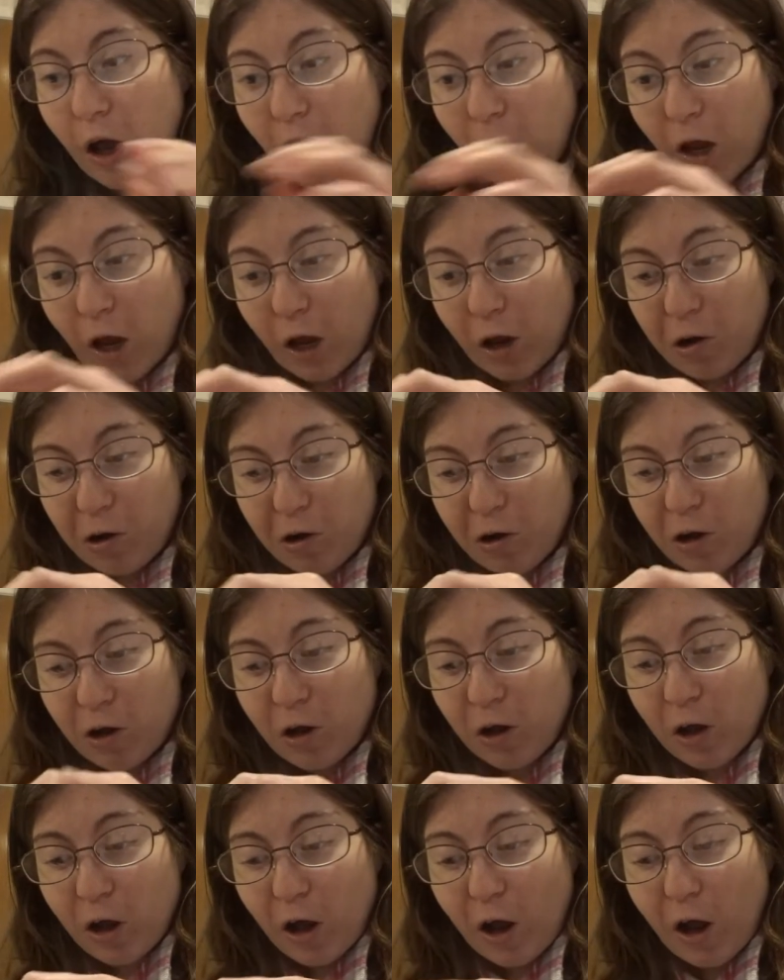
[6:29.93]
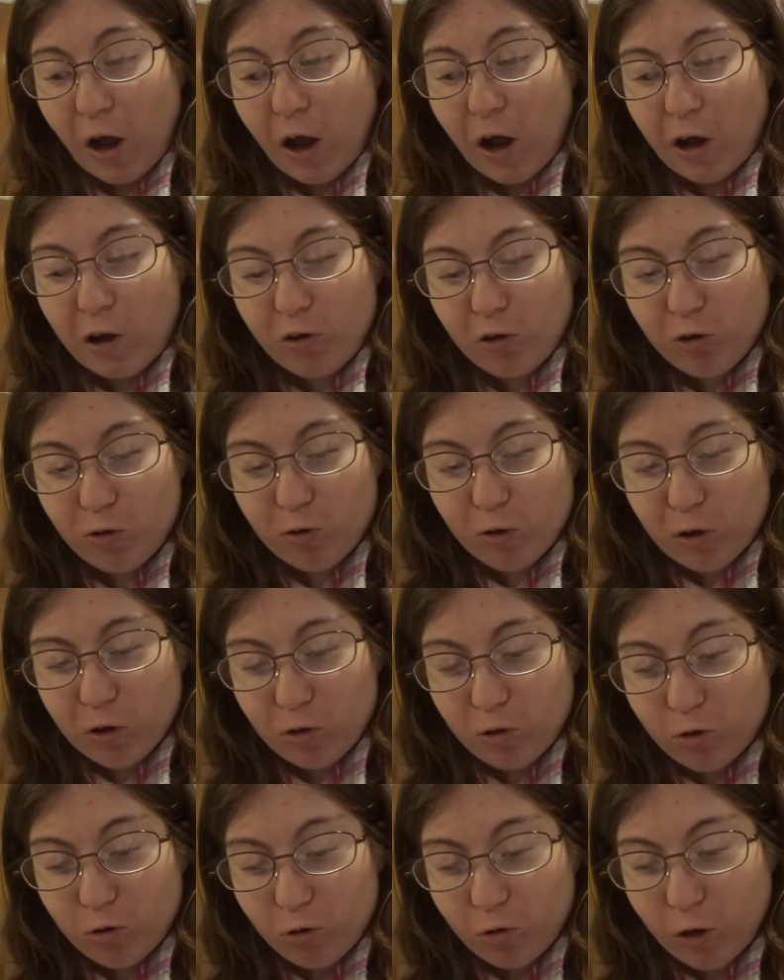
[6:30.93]
And I just want
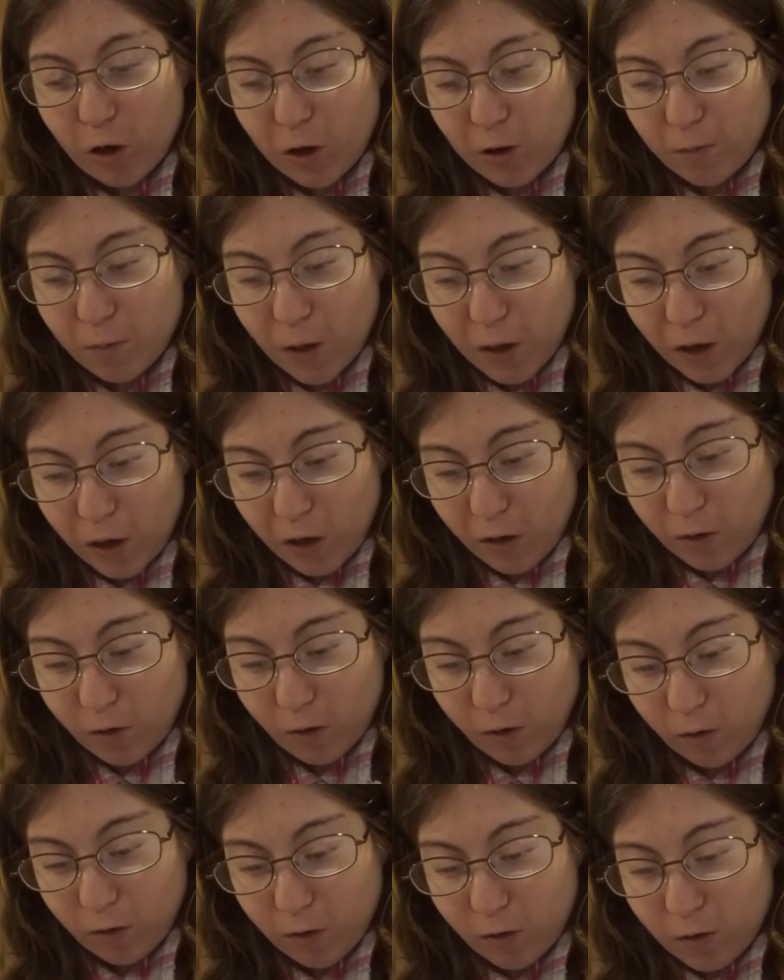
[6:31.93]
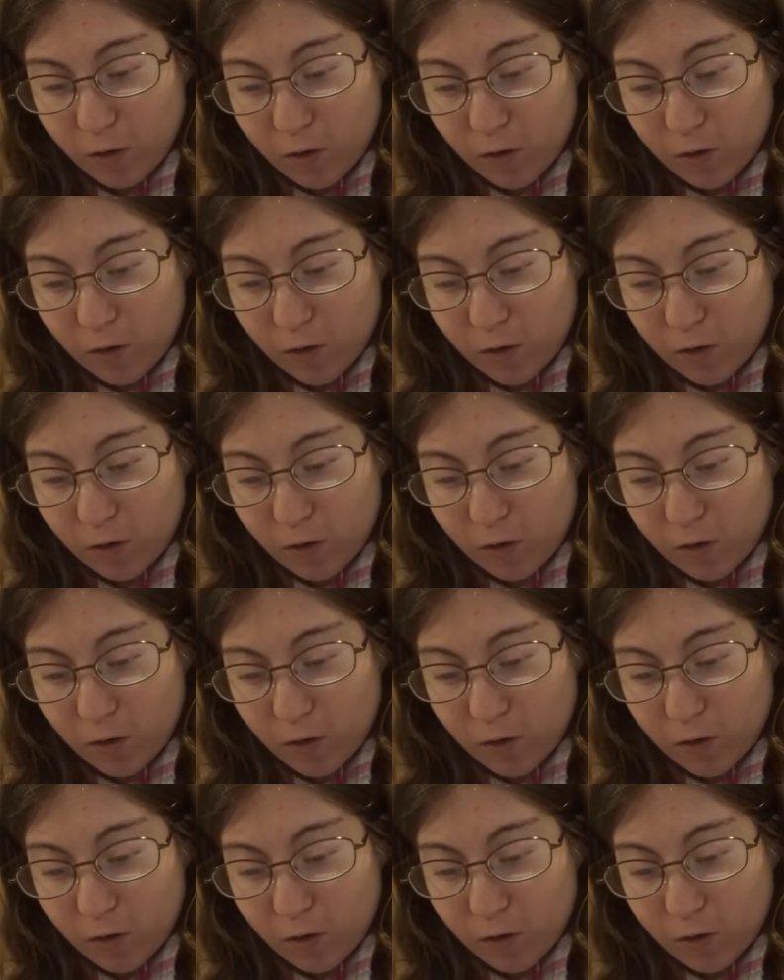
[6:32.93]
to show you guys my cases.